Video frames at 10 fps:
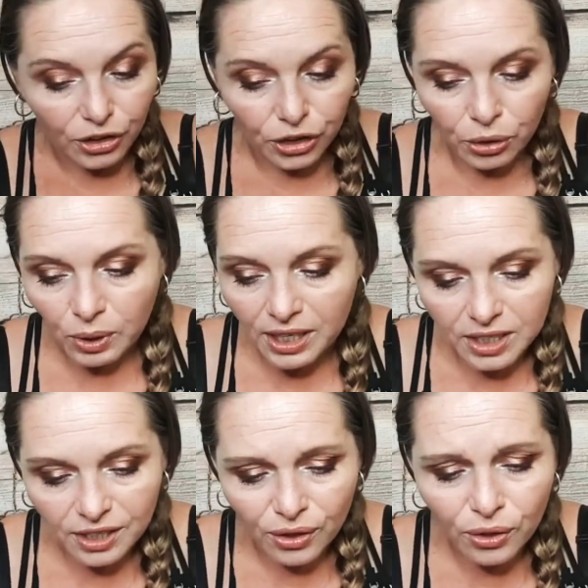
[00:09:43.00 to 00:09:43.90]
You are
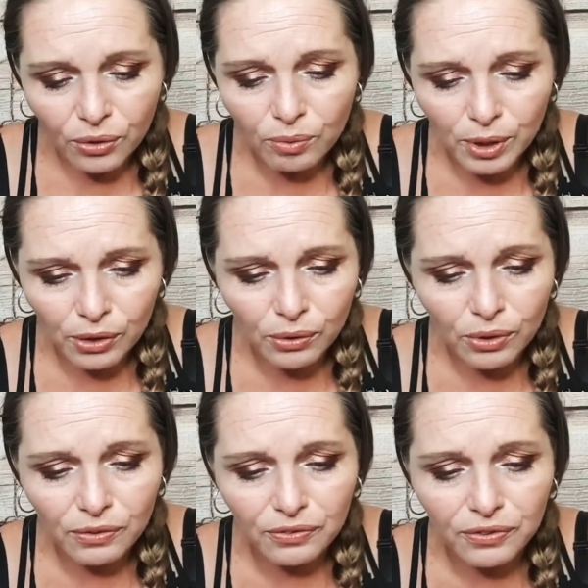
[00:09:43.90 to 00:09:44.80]
so
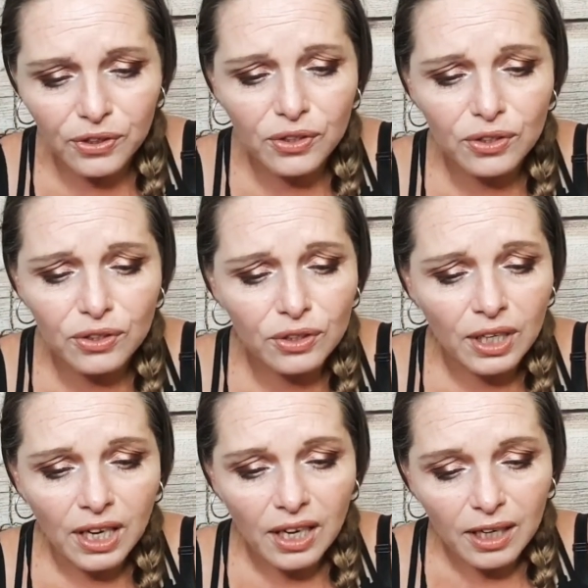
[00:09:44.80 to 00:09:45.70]
beautiful.
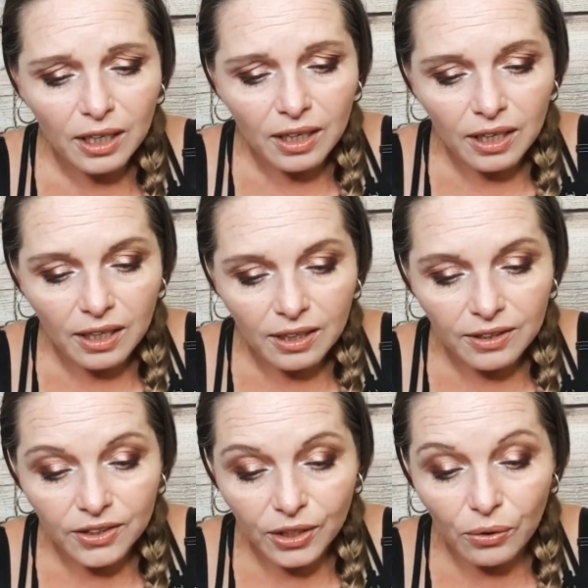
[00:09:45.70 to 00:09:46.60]

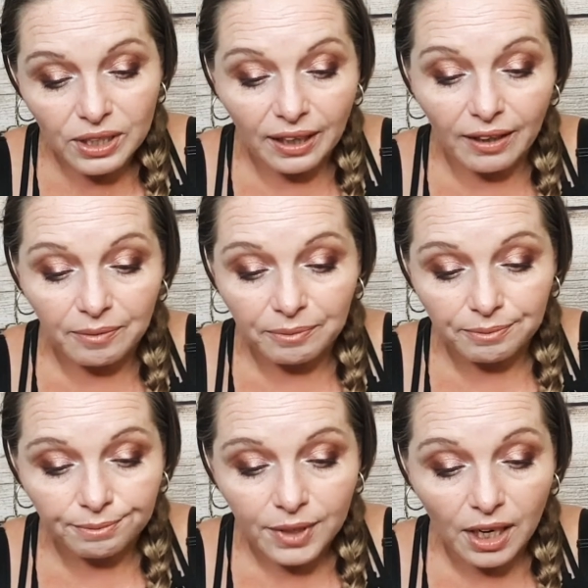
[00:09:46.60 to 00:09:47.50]
So yeah,
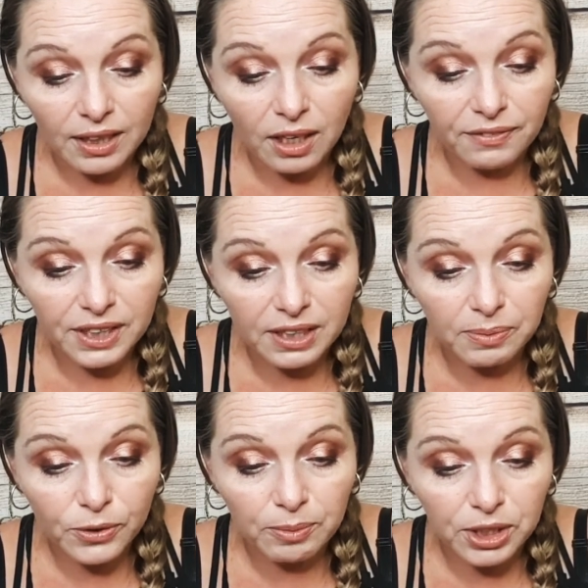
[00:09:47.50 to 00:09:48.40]
I love this
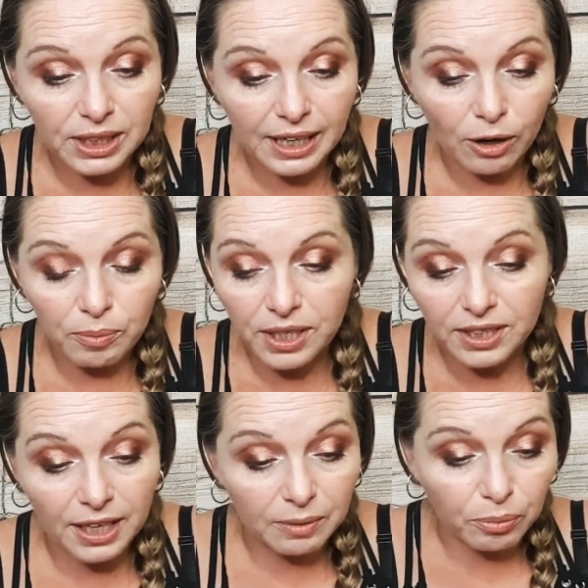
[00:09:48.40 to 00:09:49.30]
subscription now
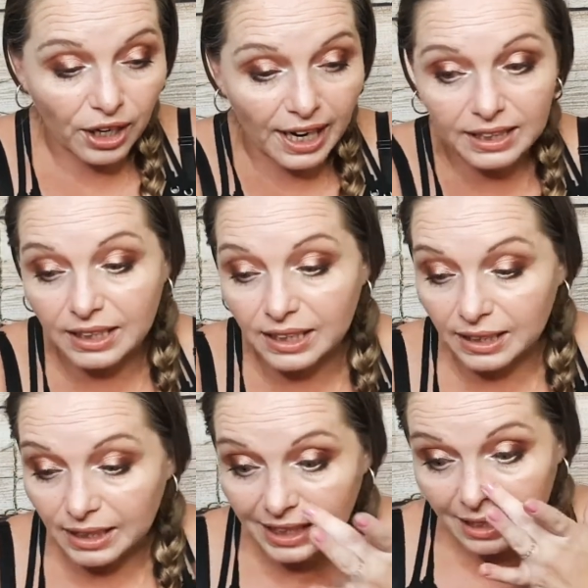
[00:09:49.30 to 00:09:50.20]
because I can
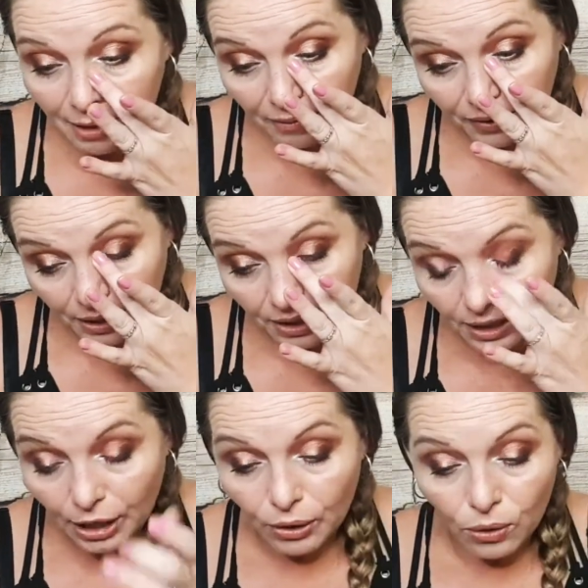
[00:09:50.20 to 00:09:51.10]
practice, you
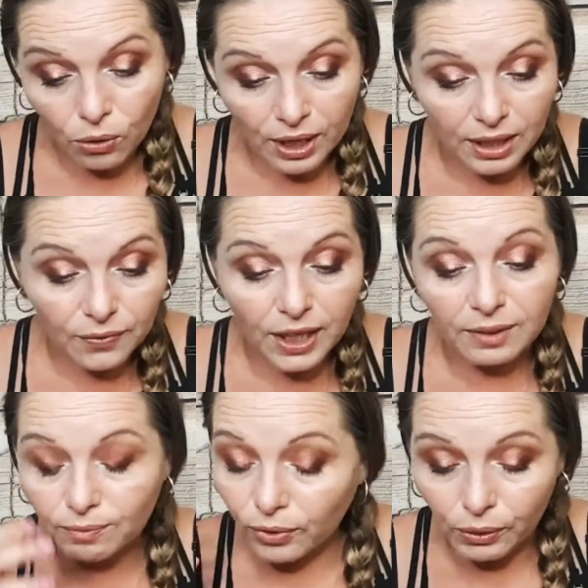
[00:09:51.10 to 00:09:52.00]
know, and if
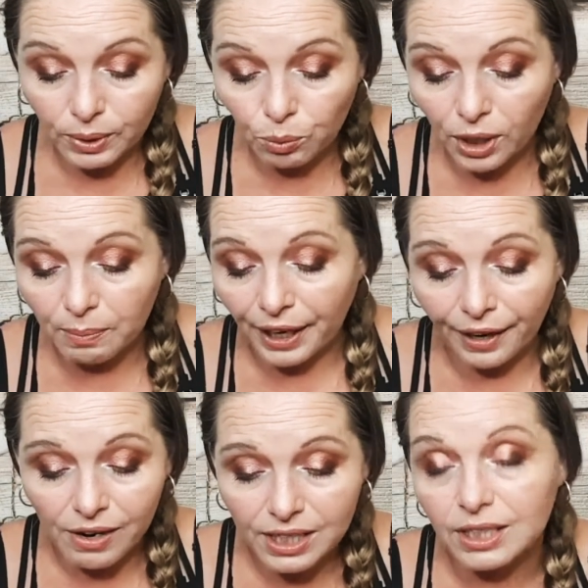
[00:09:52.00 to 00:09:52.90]
I ruin one
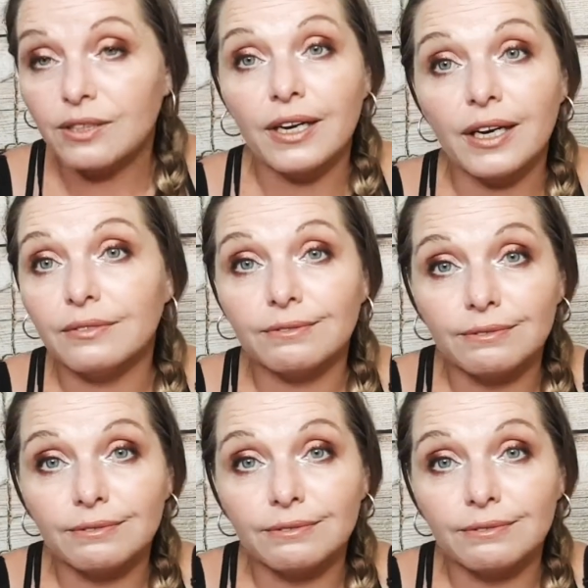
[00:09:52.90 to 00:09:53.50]
pair, I still got